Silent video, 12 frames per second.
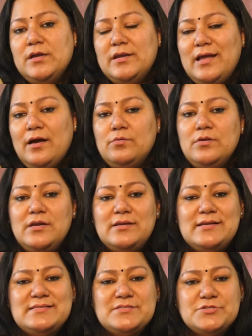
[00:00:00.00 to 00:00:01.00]
Now,
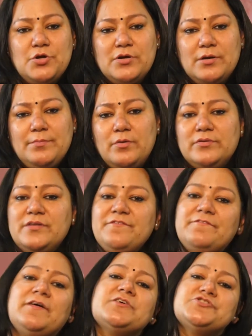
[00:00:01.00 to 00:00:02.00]
let's talk about the
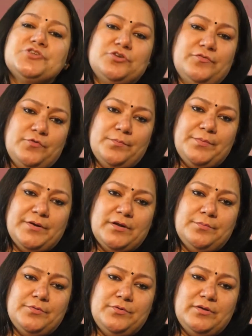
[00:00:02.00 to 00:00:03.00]
function of corporate
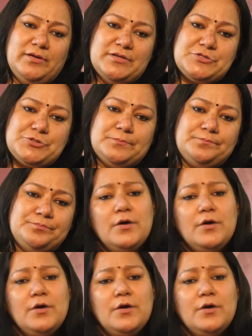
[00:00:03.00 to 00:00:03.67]
communication.